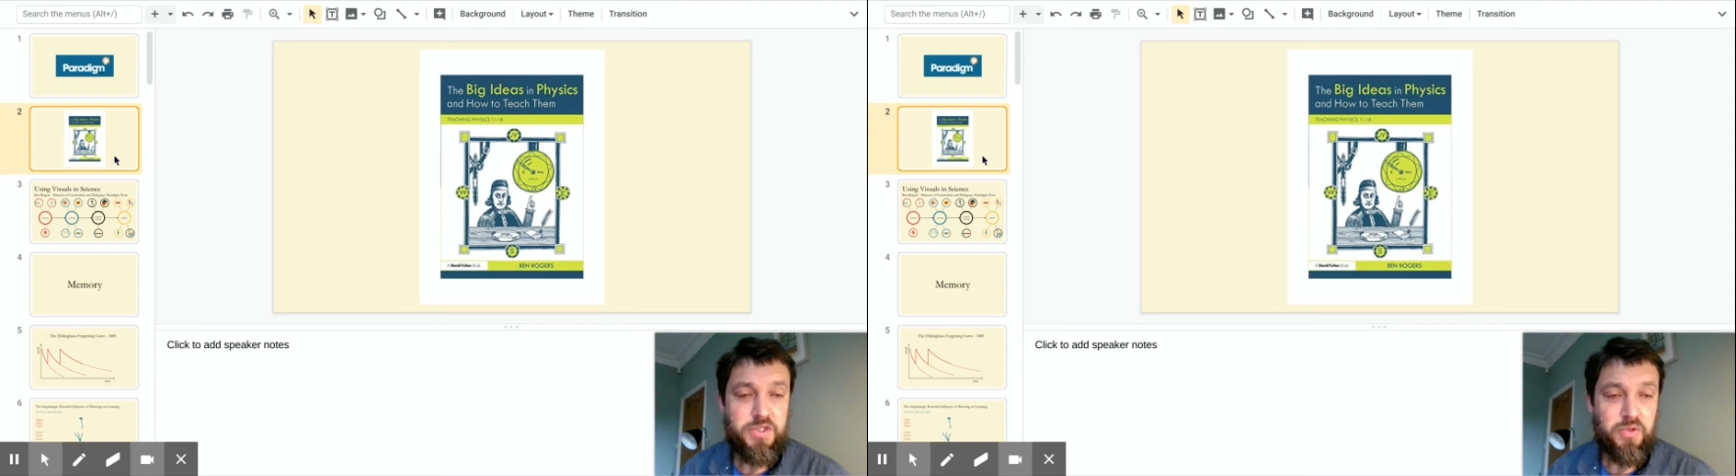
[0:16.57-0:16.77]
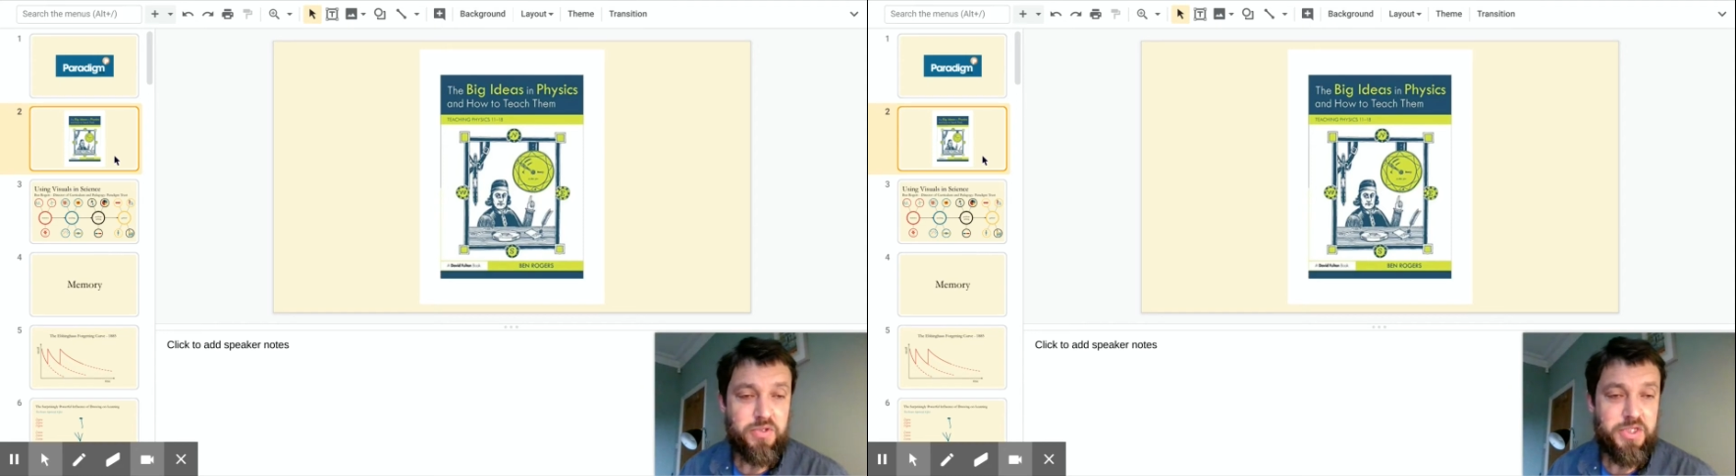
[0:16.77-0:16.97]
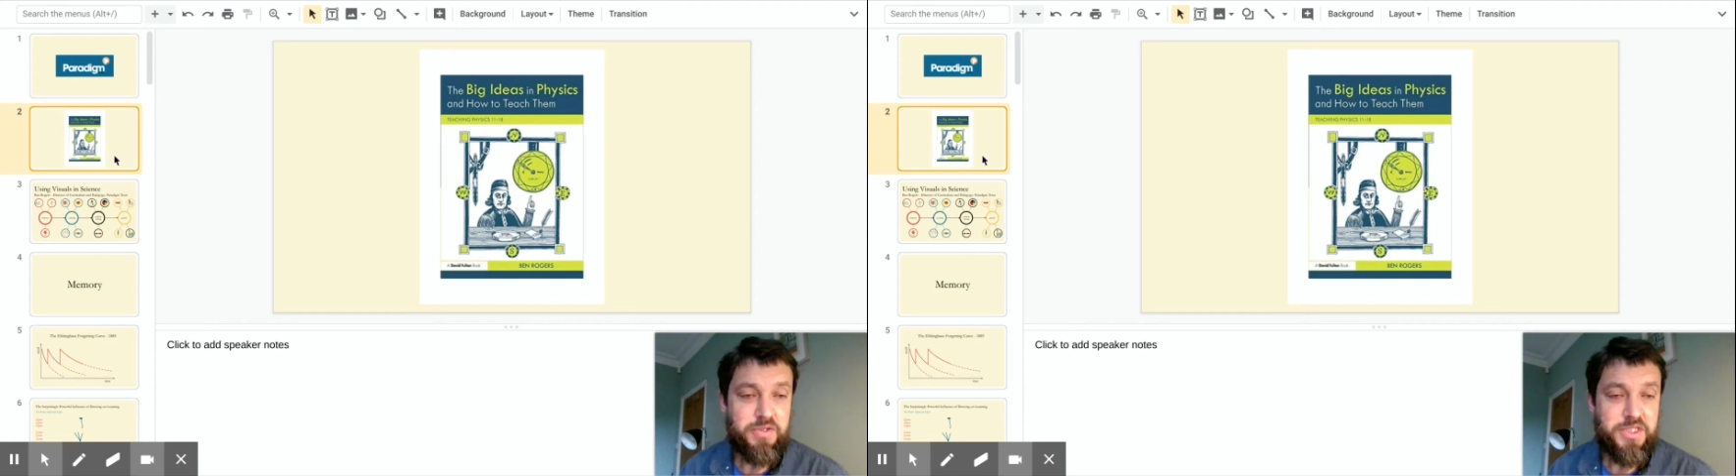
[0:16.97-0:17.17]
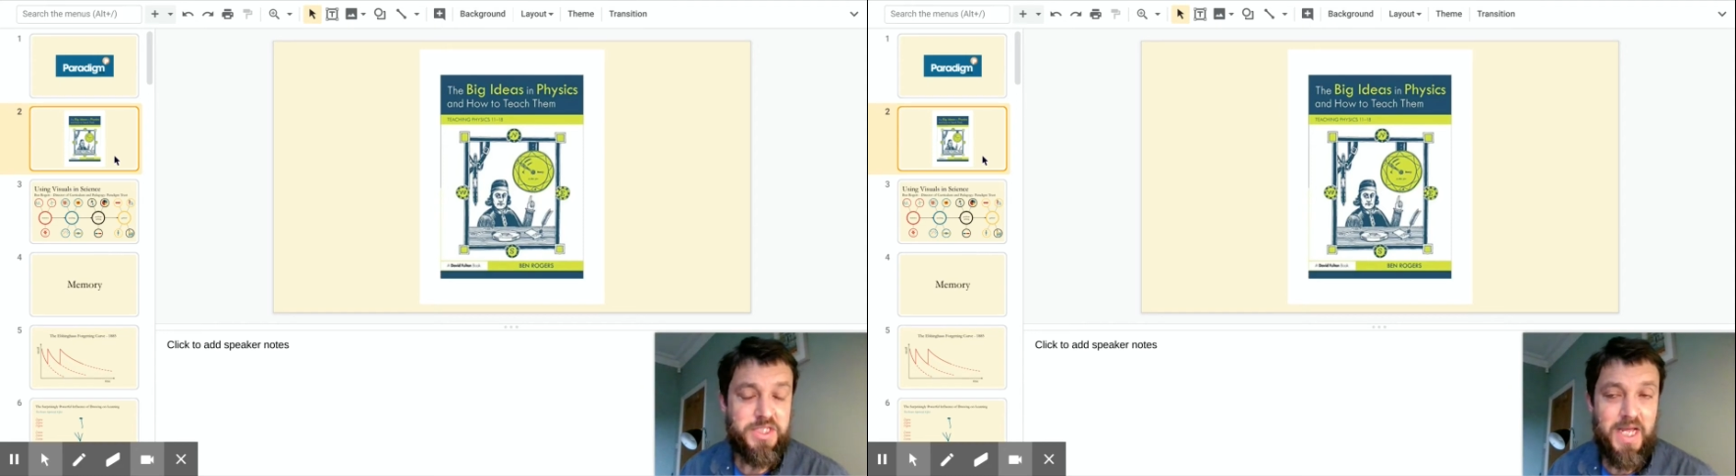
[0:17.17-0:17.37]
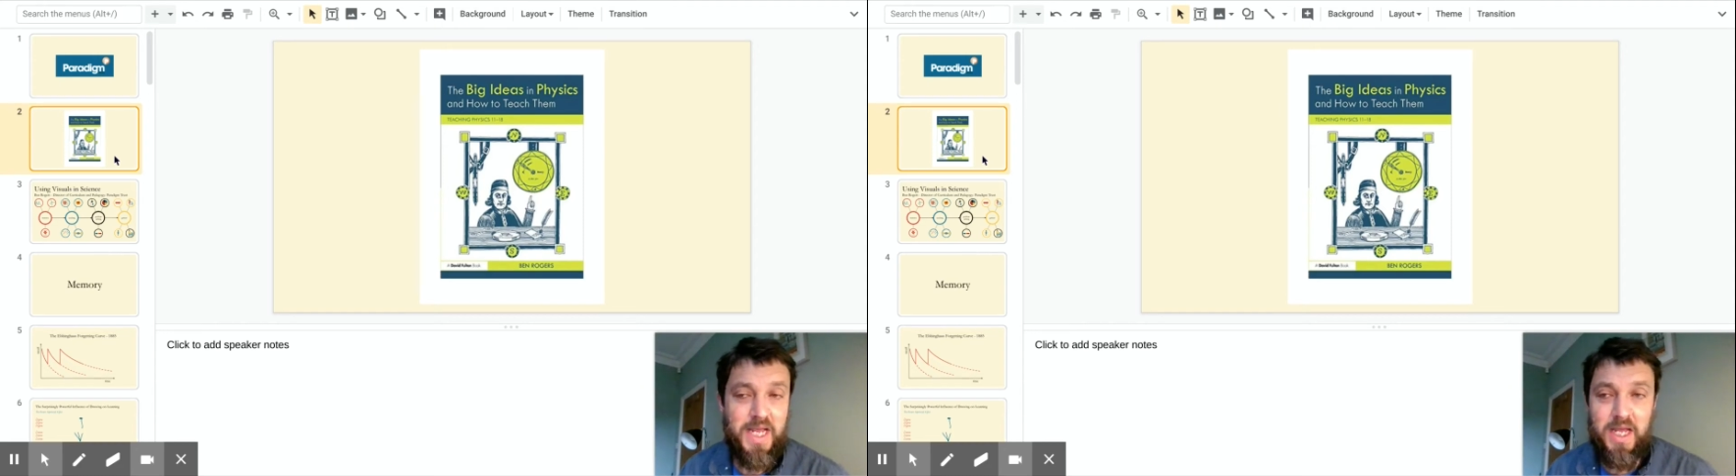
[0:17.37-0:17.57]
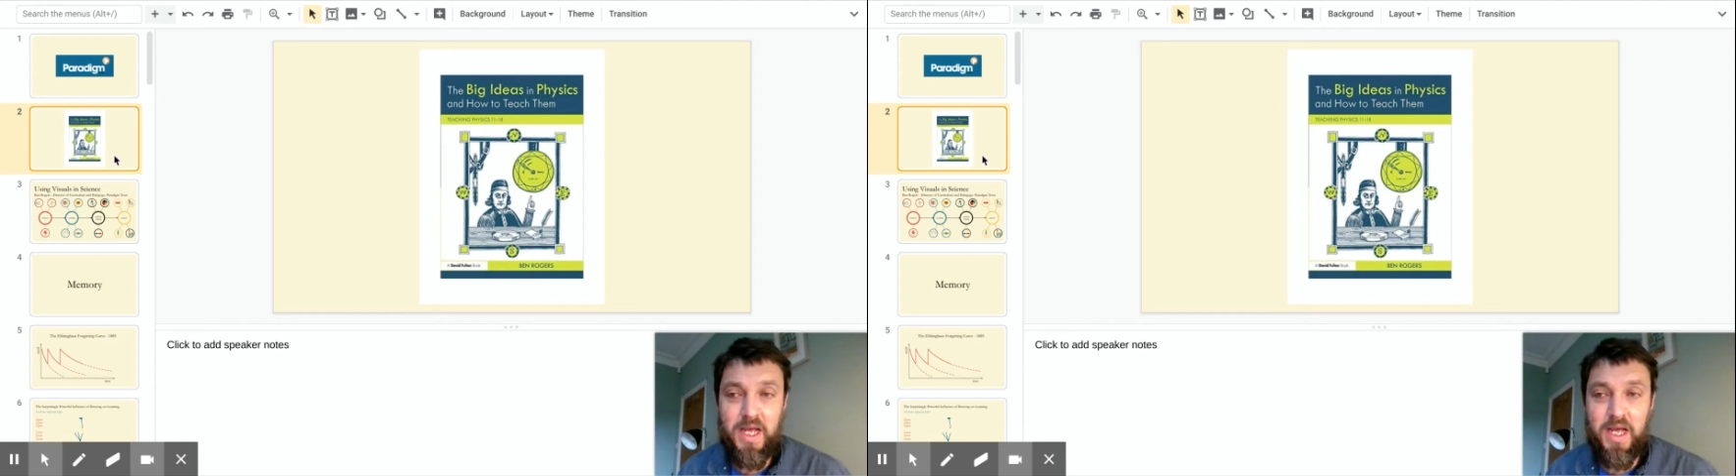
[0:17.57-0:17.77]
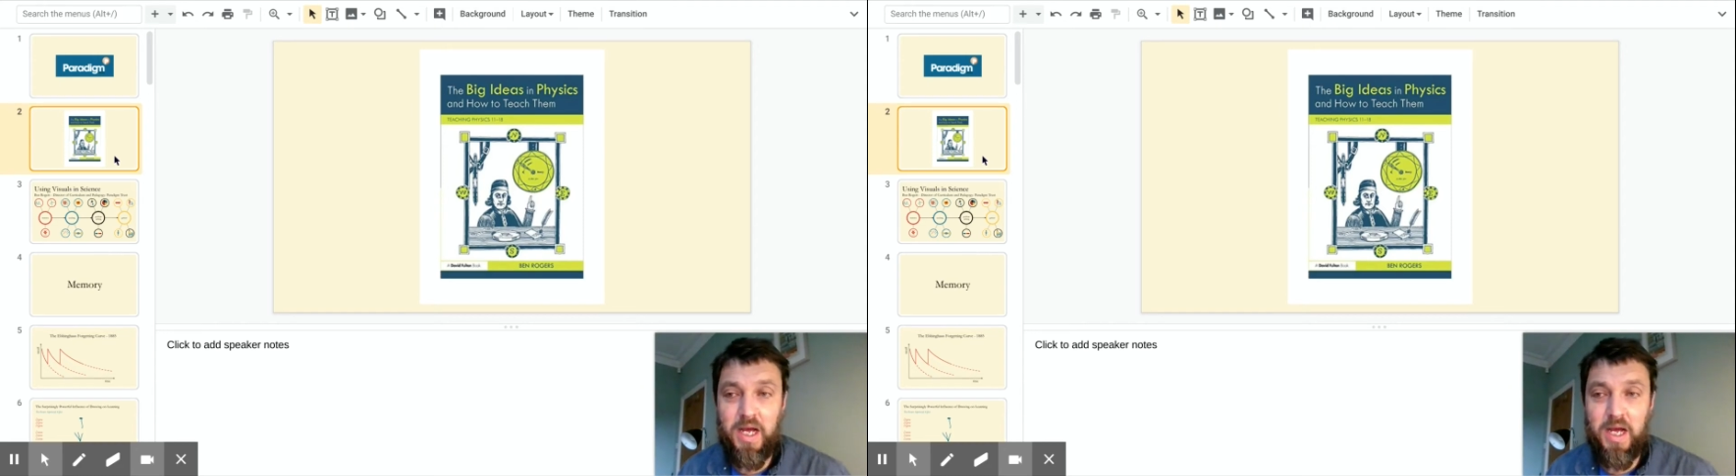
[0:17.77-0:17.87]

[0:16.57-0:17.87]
to talk to you today